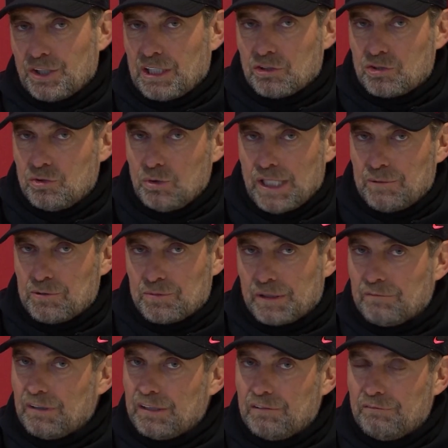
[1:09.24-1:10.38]
now two games
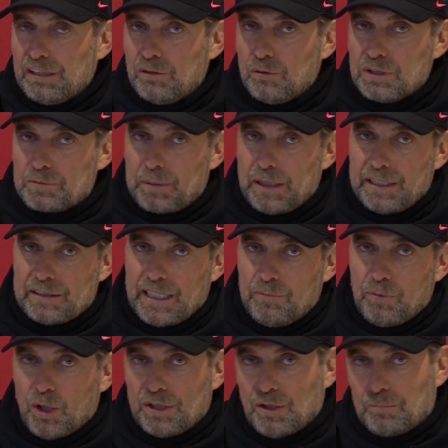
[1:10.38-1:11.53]
when Luis played, came
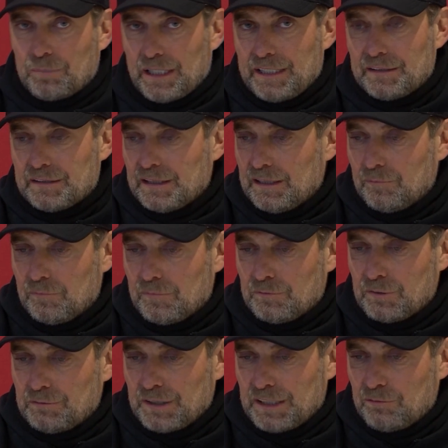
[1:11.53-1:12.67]
on or played,
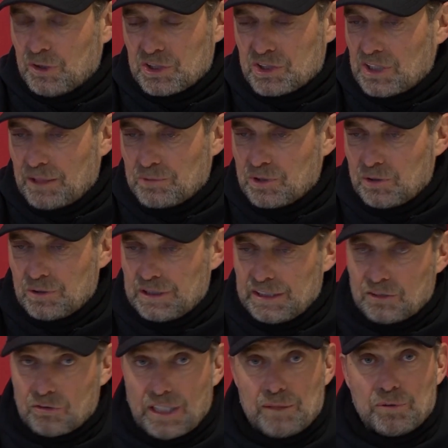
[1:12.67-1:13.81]
where he was absolutely
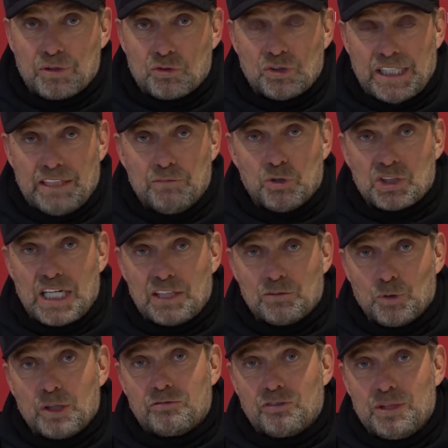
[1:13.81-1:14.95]
incredible. Today was hard
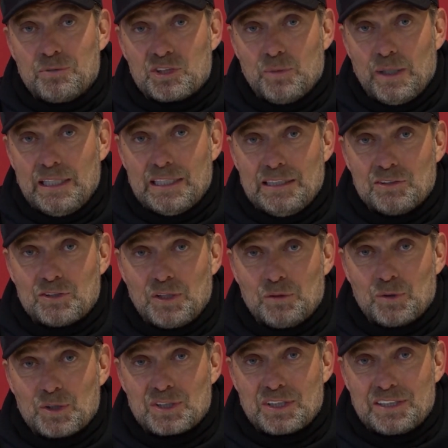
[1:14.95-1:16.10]
work for him as well, so it
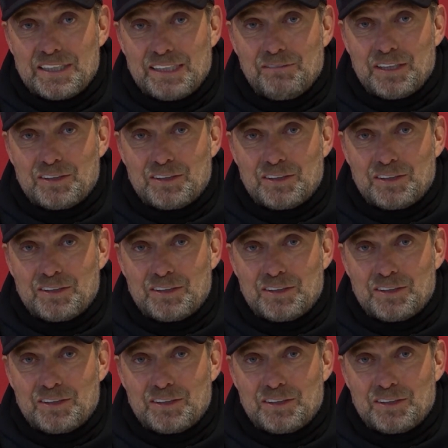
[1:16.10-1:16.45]
was a